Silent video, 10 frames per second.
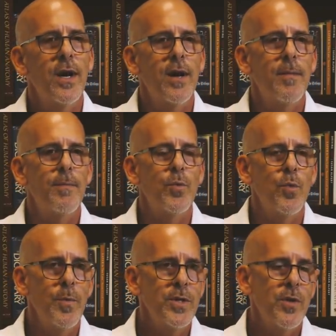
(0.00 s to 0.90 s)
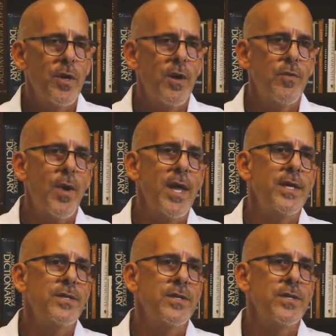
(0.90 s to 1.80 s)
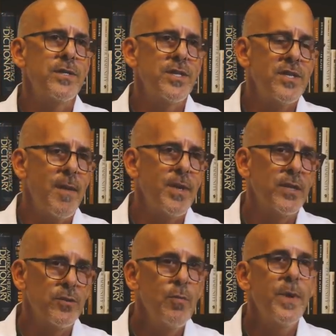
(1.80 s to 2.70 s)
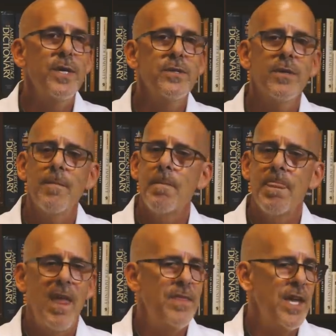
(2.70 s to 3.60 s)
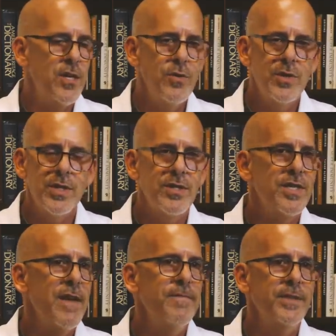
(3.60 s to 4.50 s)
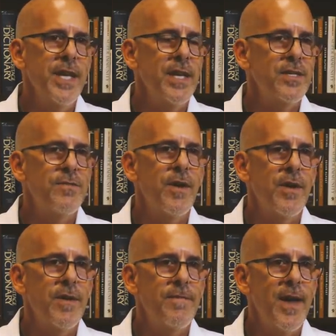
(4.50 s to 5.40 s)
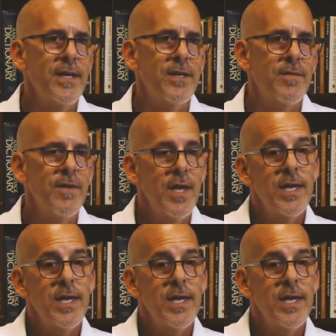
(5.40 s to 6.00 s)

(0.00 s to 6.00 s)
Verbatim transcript: um, rheumatoid arthritis and systemic lupus, and they use it safely and it's very effective.